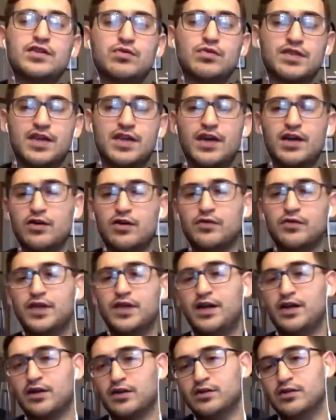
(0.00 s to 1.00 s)
was scared of
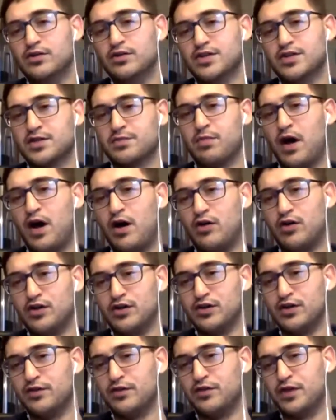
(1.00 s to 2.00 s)
Derek Lewis's power,
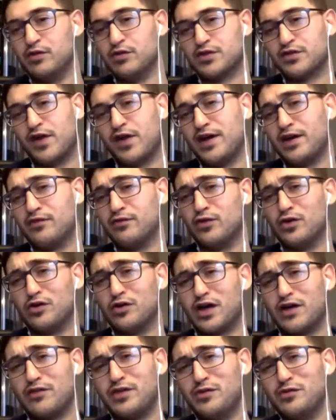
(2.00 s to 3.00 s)
dude. If he was fighting
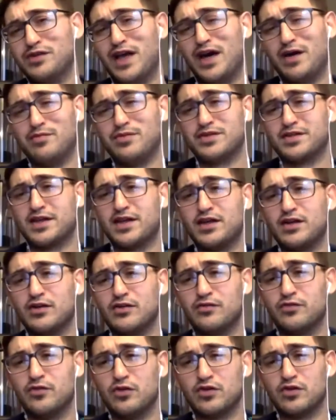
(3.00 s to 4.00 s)
Volkov, he would not be scared
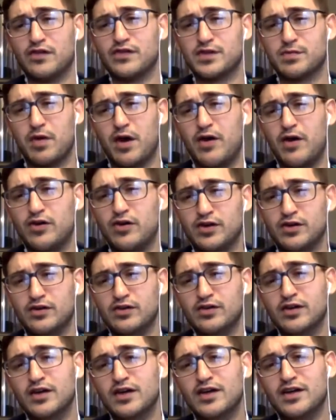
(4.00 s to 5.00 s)
of Volkov's power,
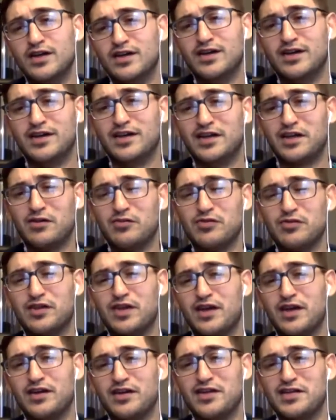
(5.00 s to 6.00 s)
dude. He would
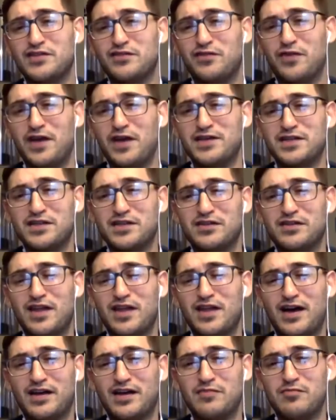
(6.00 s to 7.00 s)
get in his face and
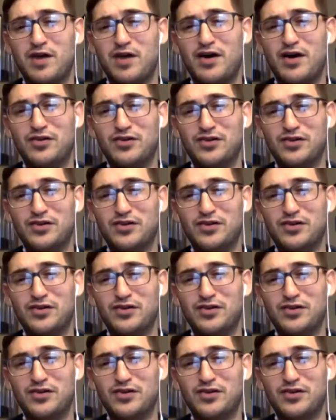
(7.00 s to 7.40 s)
knock him out,